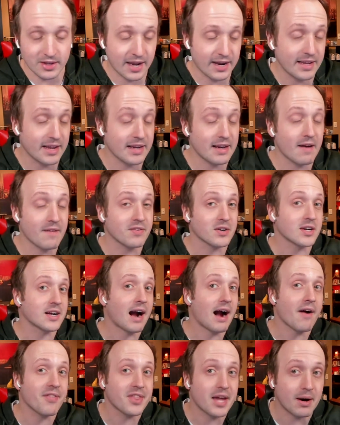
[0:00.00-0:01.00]
And he never
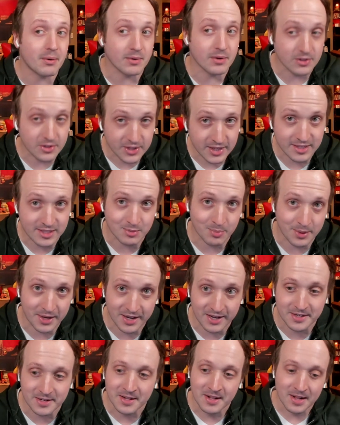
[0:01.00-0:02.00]
got that release,
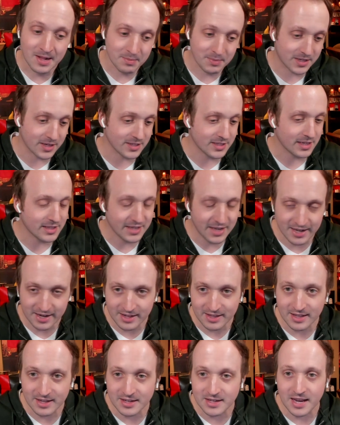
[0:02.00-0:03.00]
man, because at the end
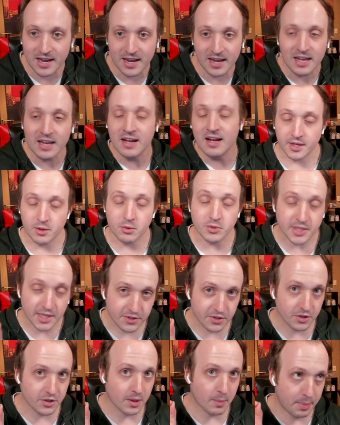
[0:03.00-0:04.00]
of the day, he was
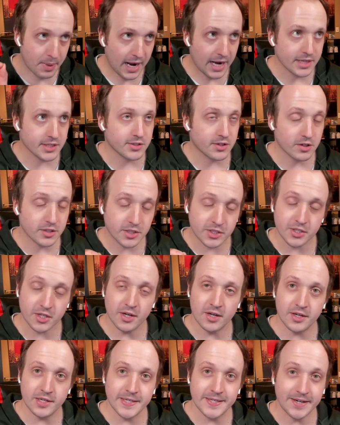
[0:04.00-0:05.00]
either the bastard
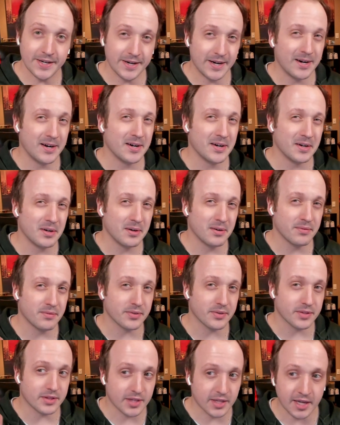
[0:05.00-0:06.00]
son
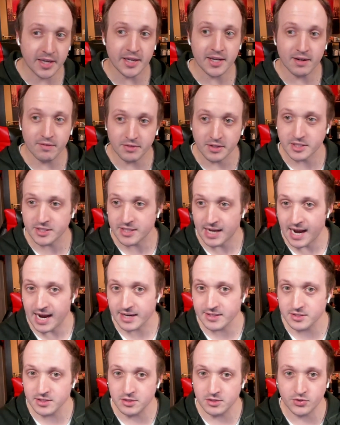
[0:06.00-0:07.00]
of the king of the
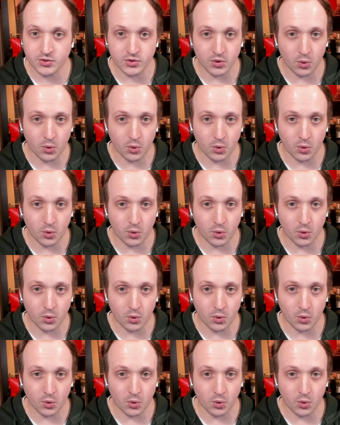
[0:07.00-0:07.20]
Saxons,